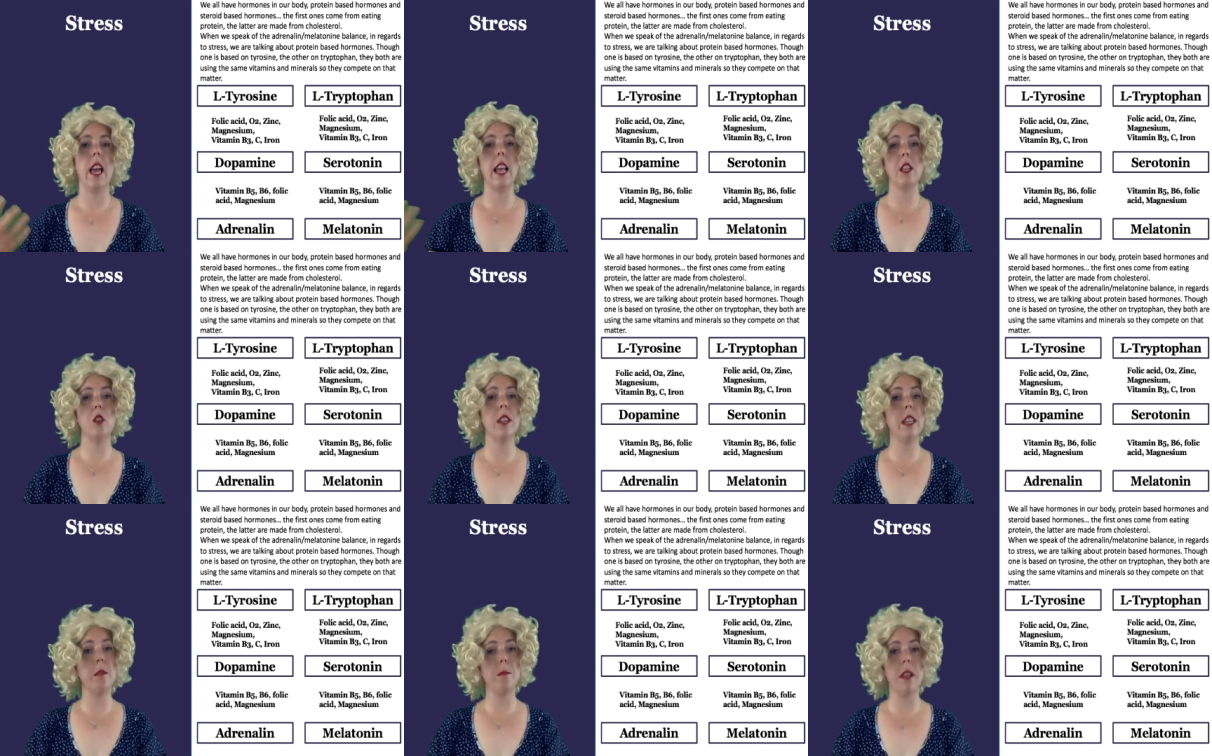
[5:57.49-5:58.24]
And you
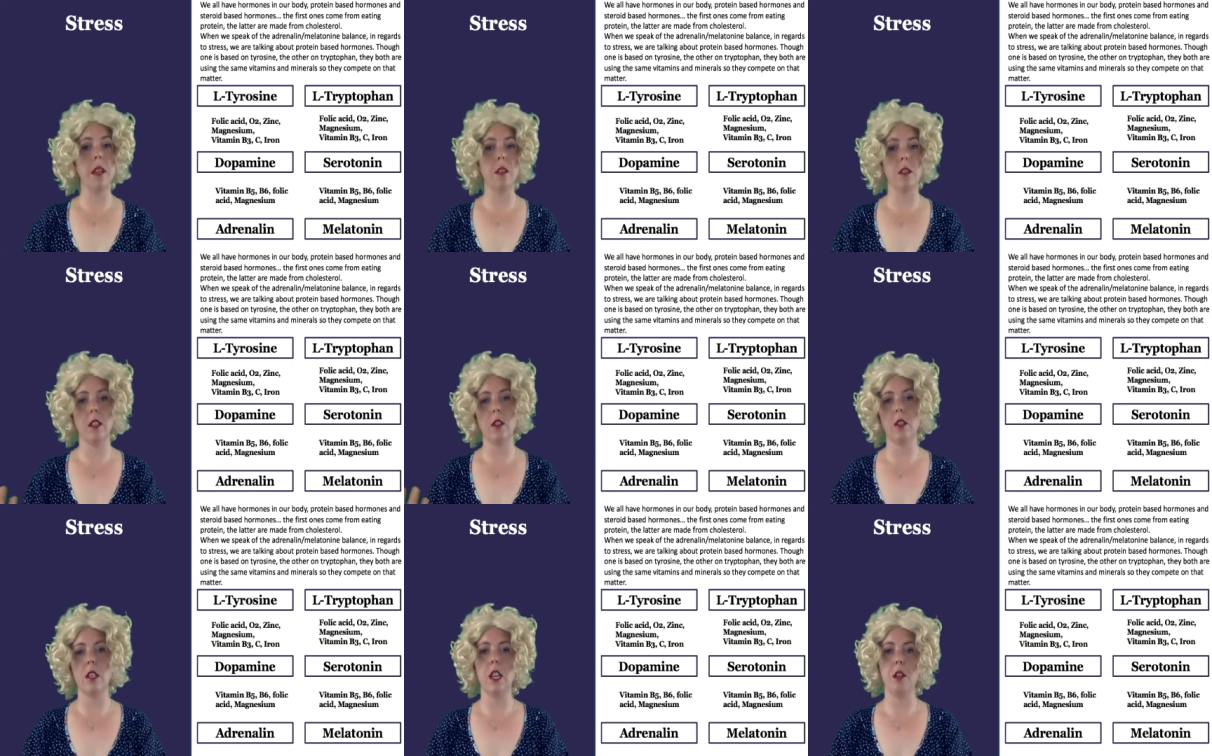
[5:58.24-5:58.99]
need melatonin
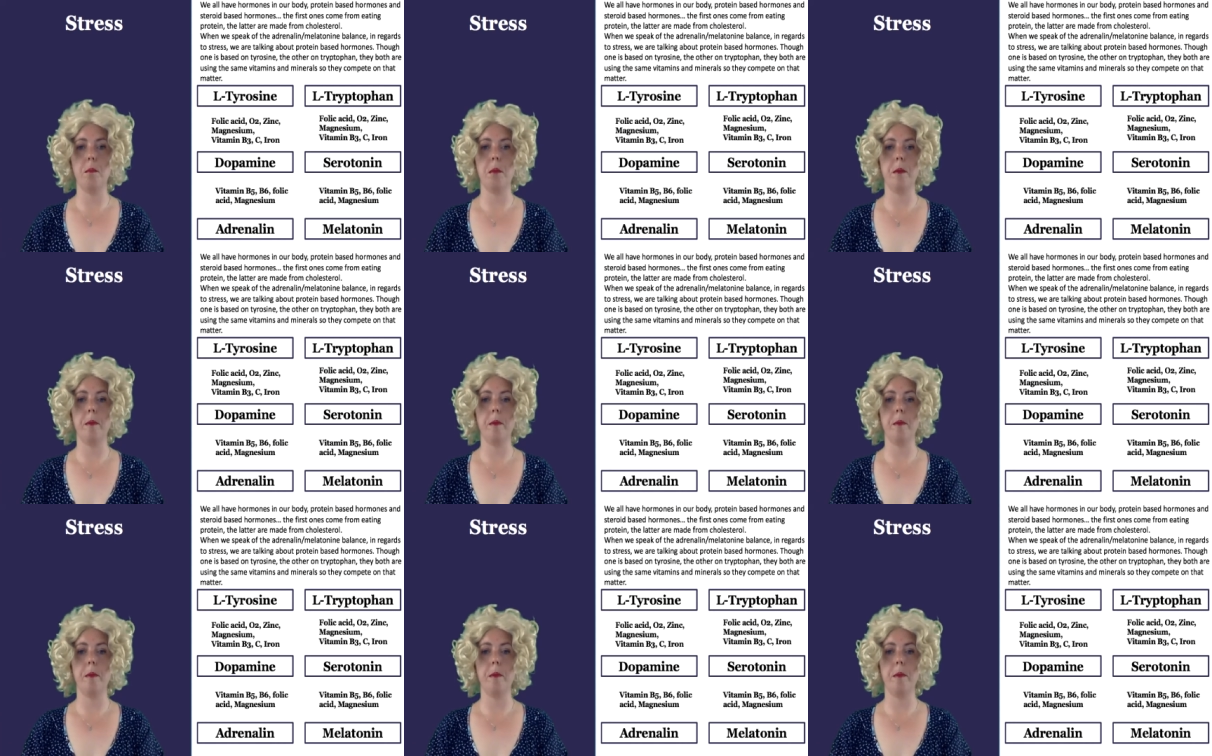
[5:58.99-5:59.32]
to sleep.